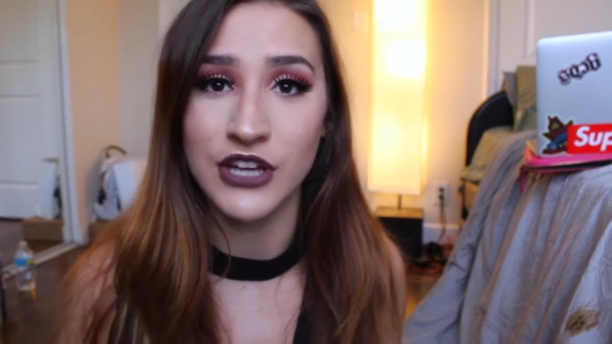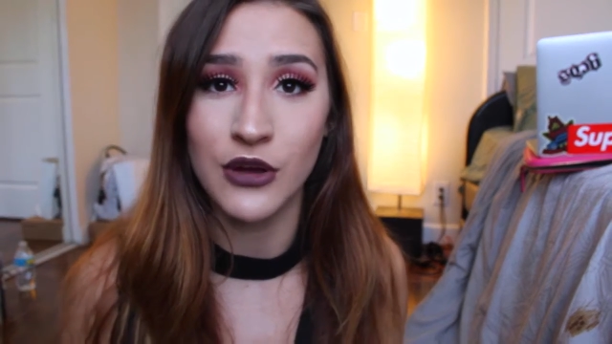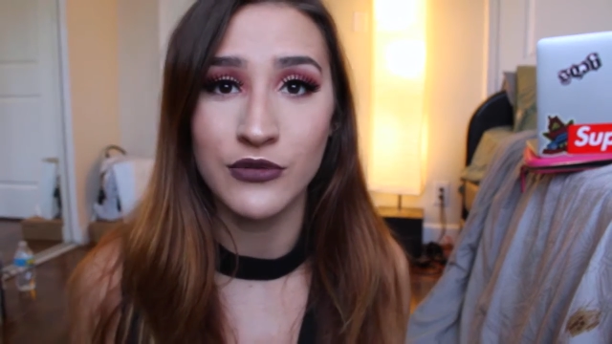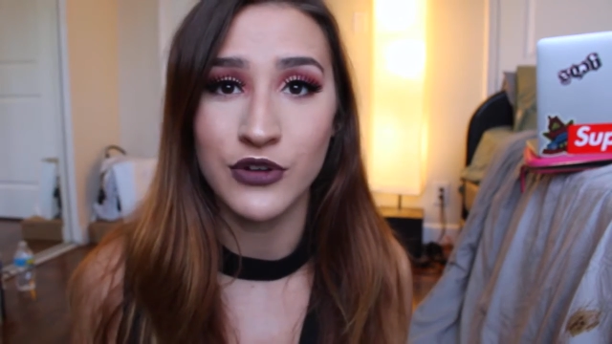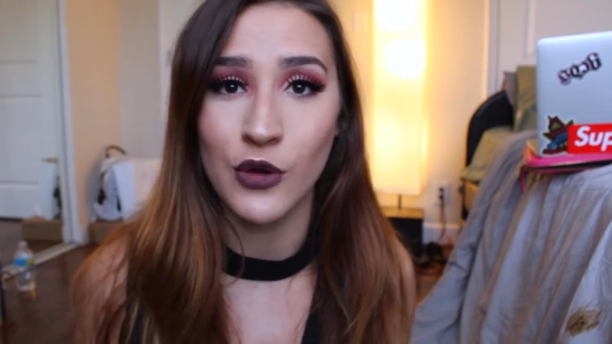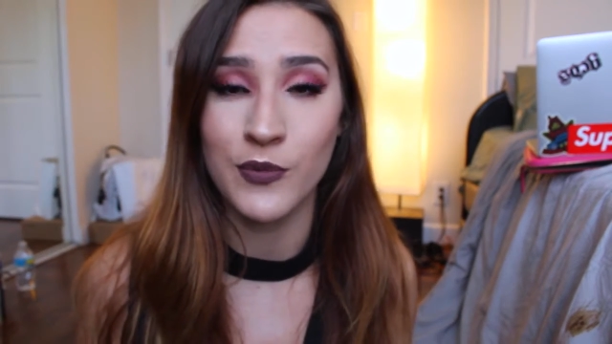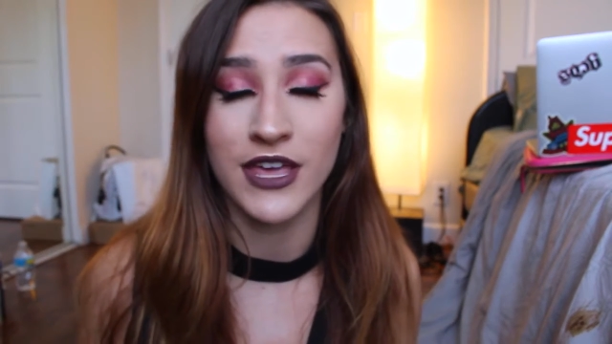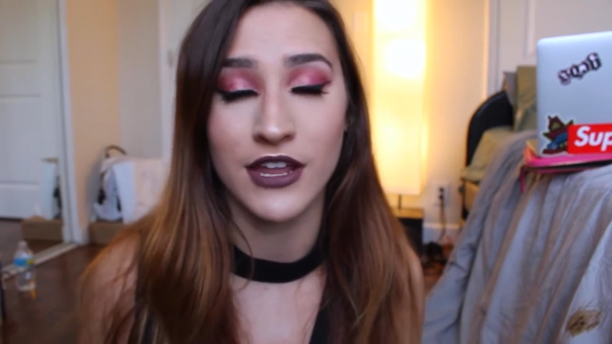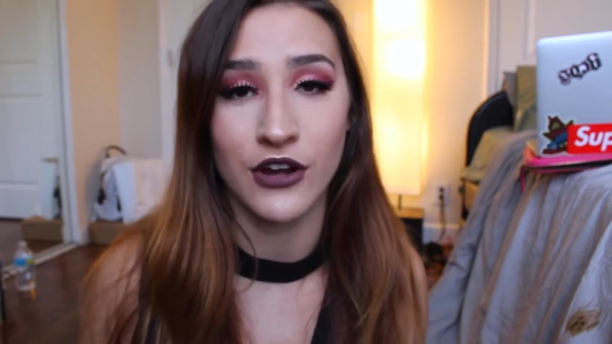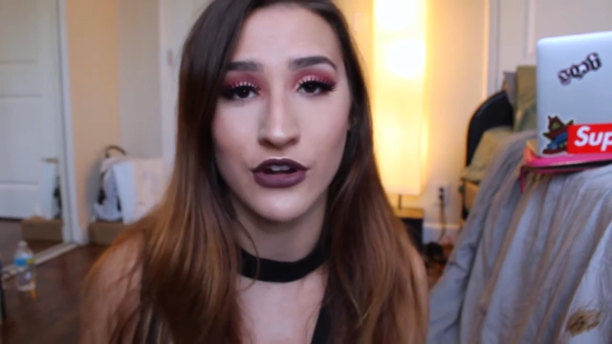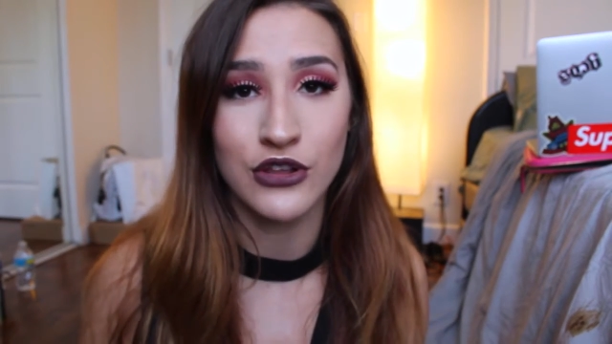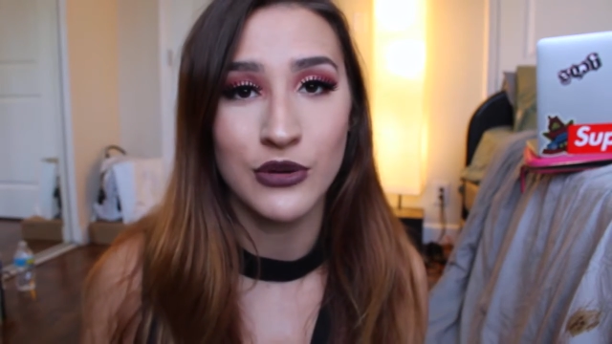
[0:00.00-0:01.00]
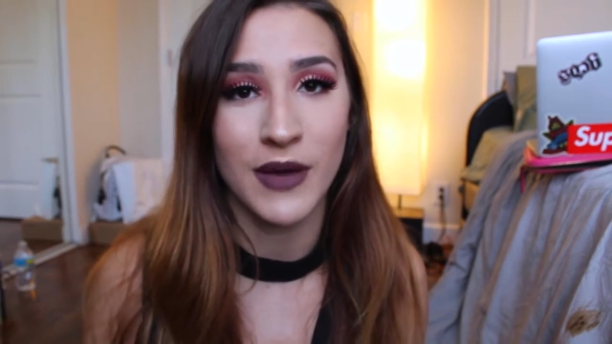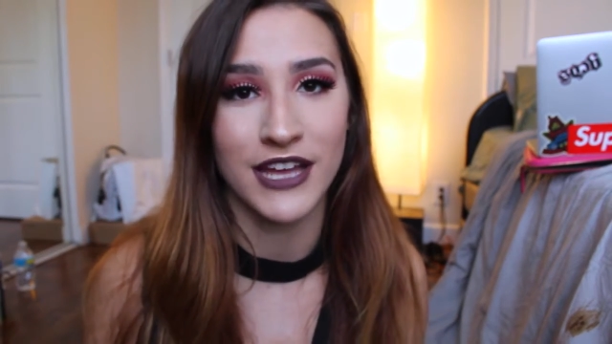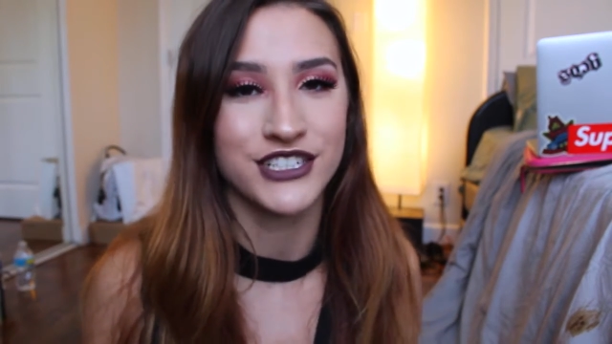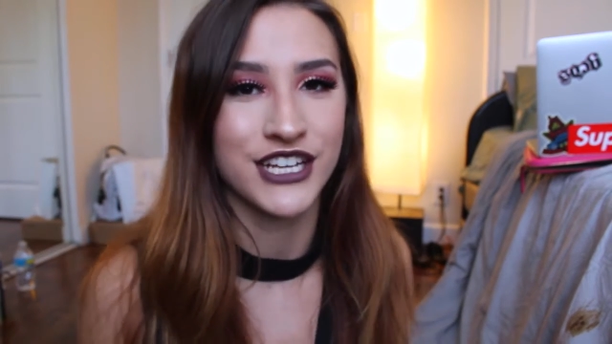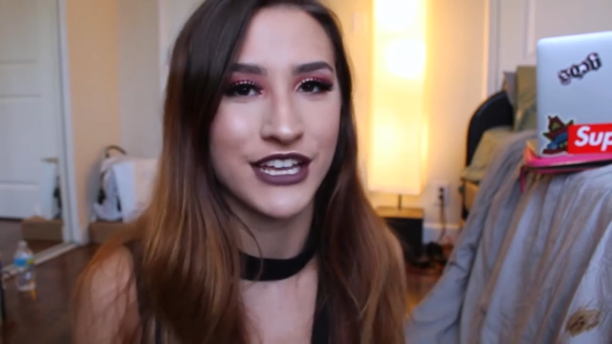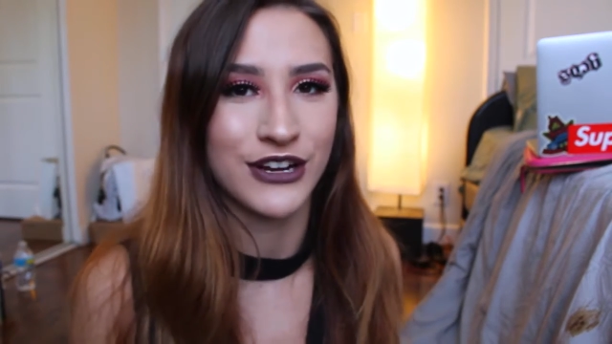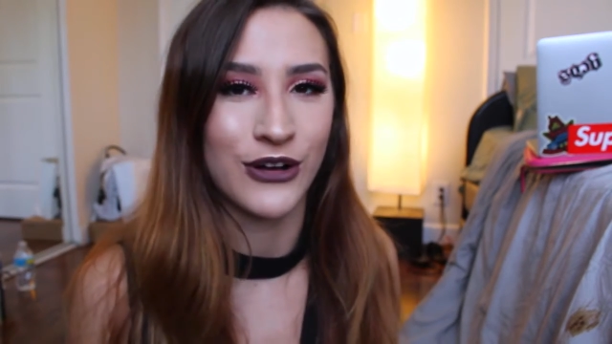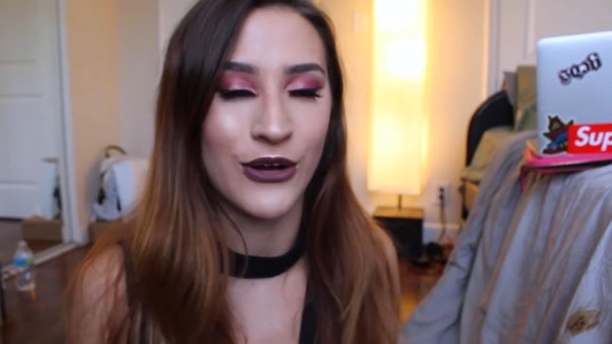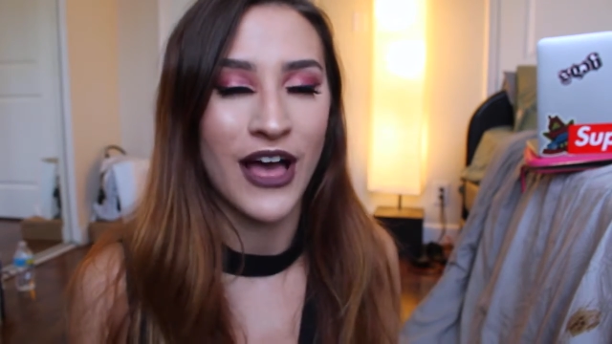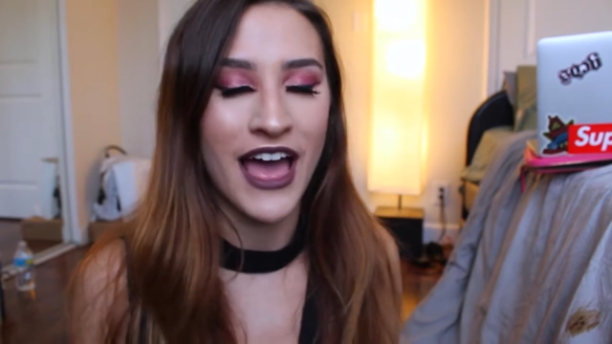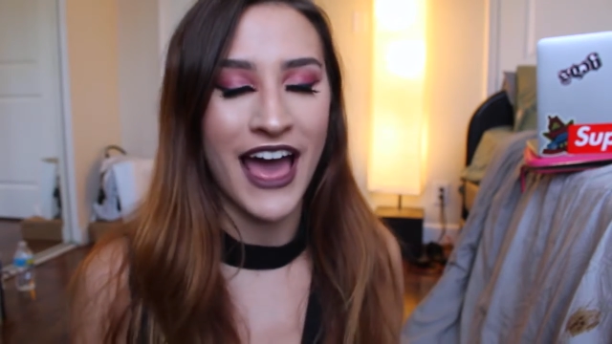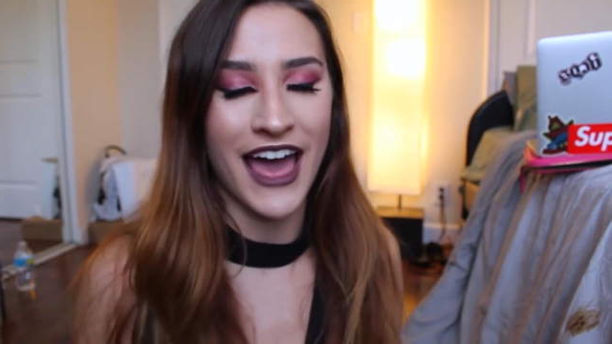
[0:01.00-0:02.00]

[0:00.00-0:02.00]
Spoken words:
don't know me and are new to my channel.